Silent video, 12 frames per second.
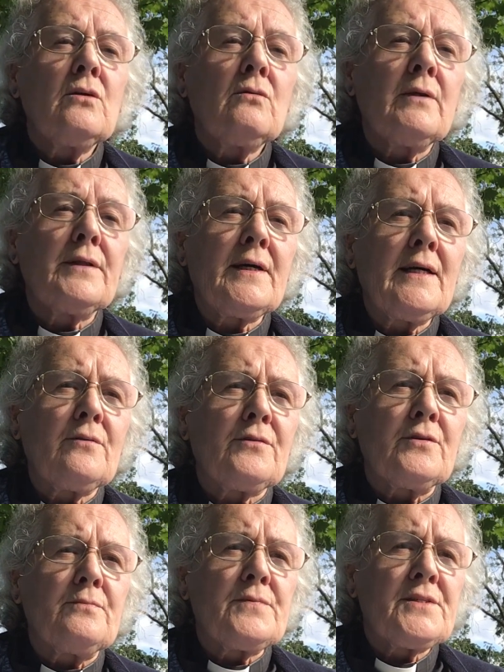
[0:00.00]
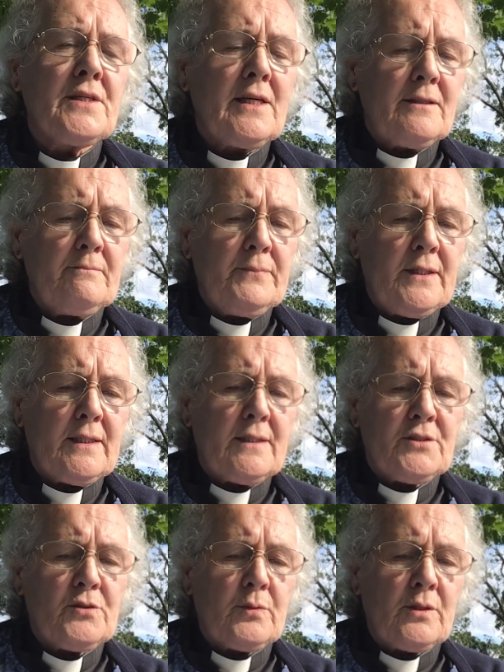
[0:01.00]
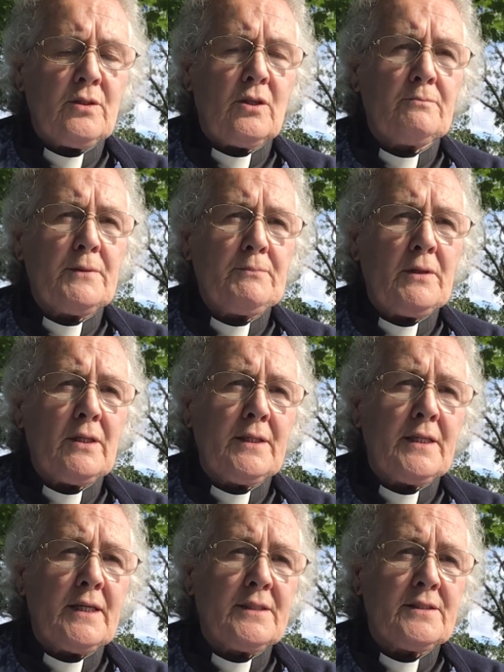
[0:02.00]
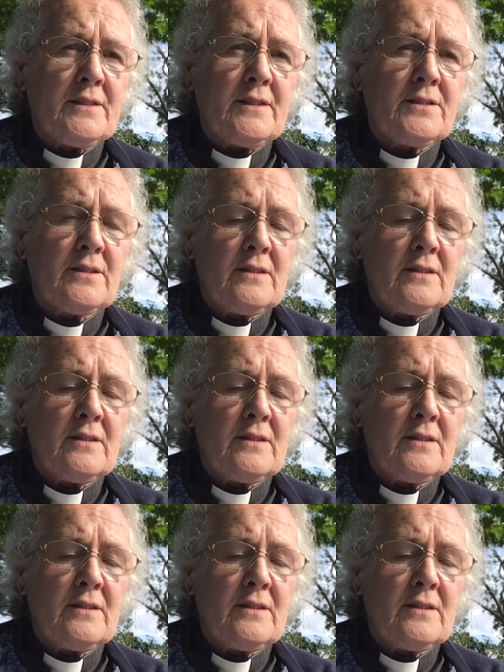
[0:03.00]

without them, certain plants would not be pollinated,